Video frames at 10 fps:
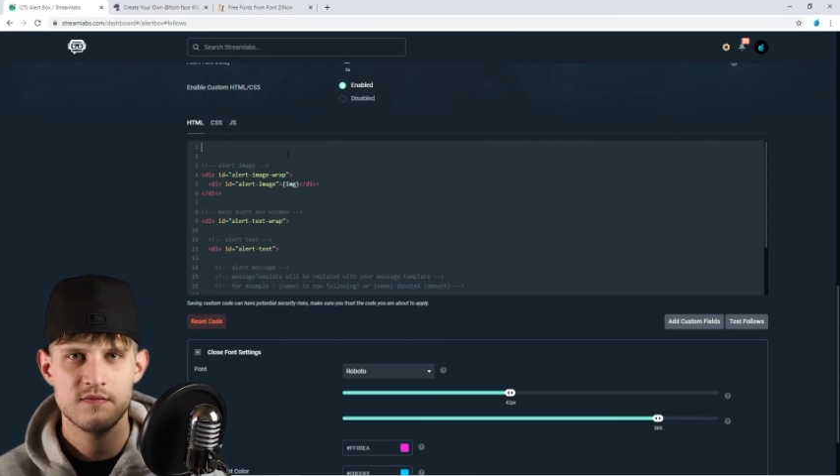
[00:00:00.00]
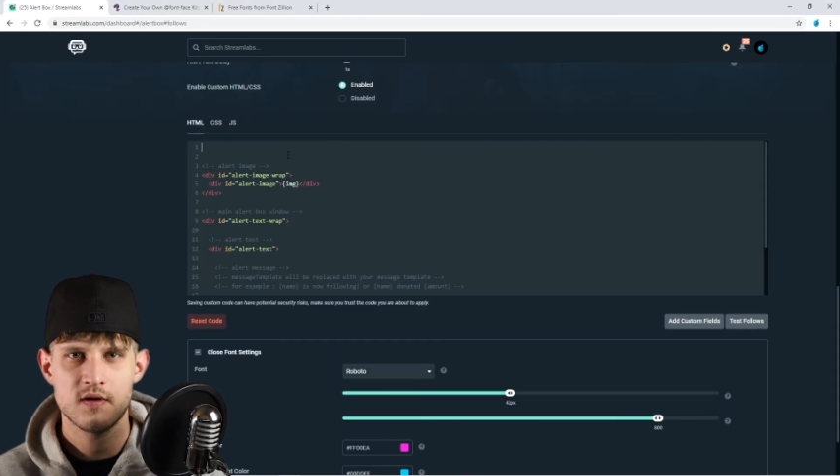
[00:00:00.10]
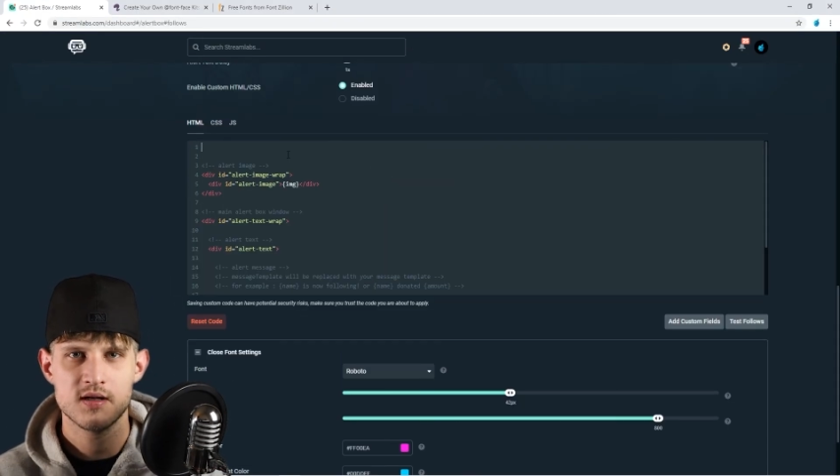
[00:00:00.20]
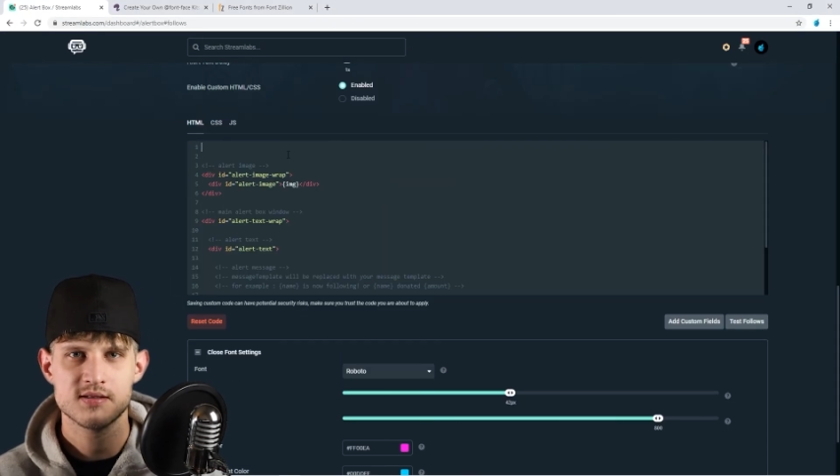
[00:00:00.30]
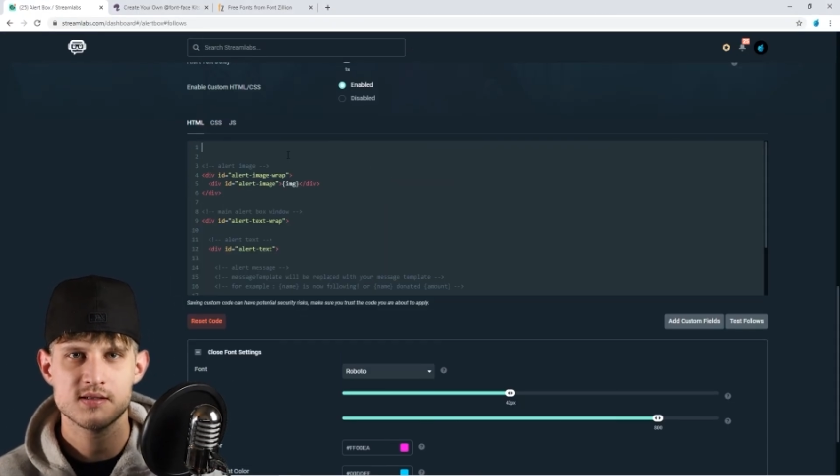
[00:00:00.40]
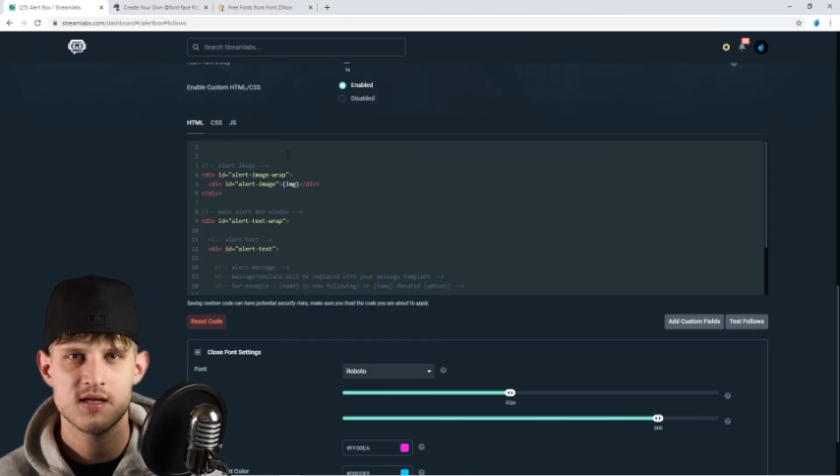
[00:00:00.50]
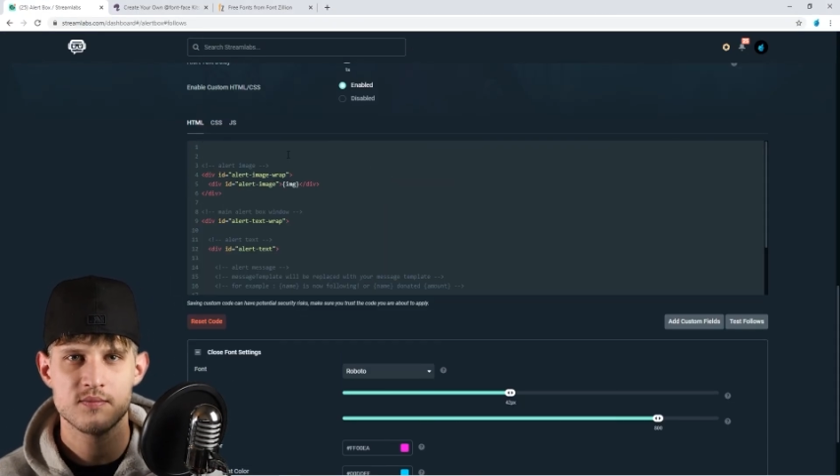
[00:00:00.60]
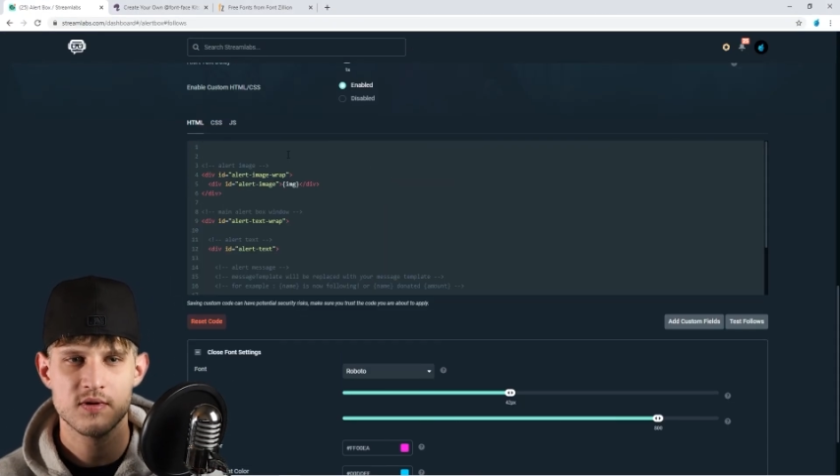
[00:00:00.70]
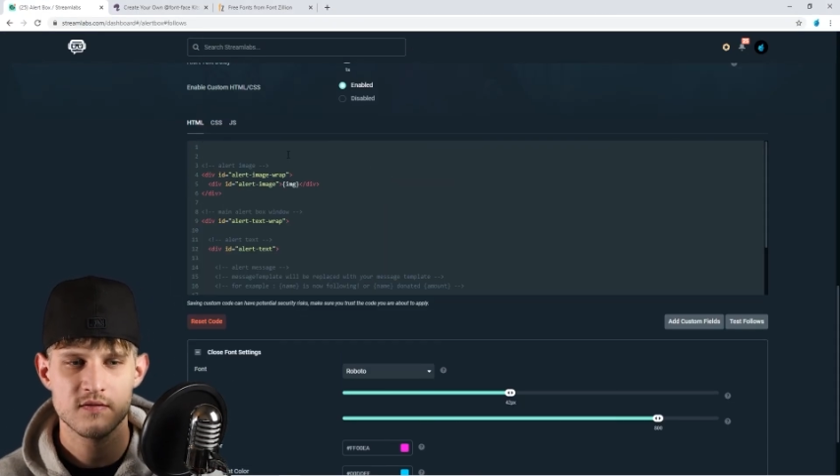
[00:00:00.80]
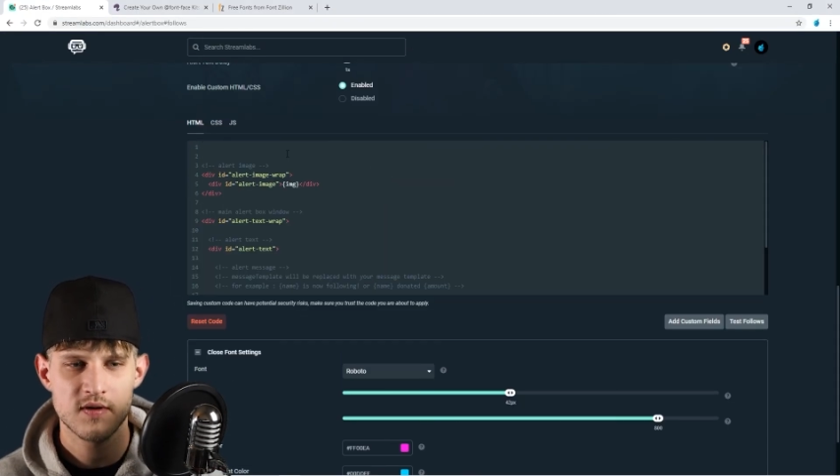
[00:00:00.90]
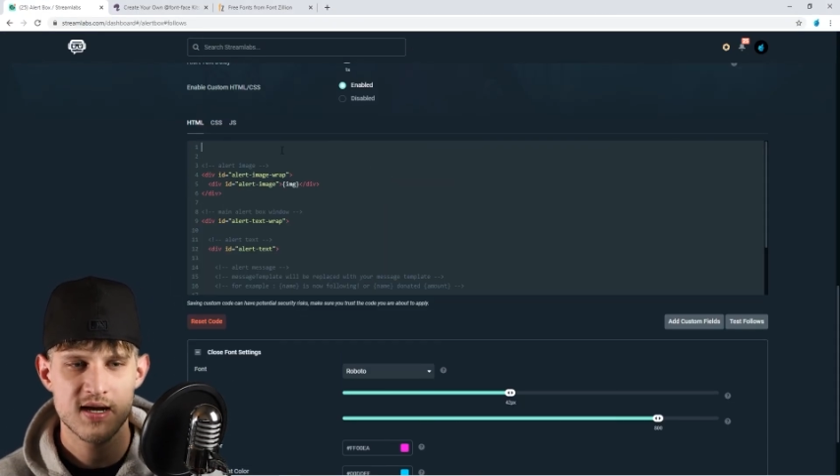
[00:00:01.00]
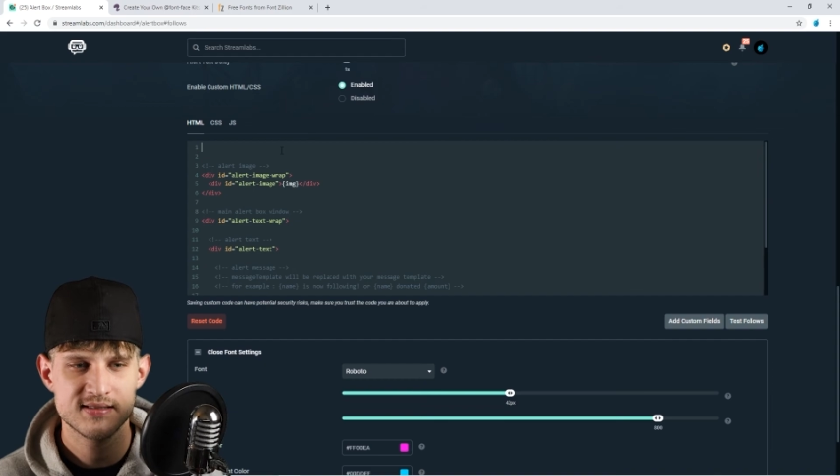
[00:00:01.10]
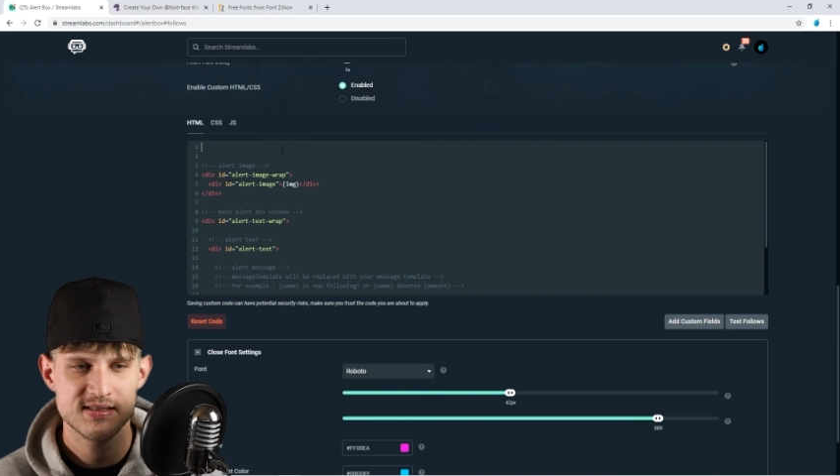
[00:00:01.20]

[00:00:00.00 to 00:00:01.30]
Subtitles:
Fonts that provides a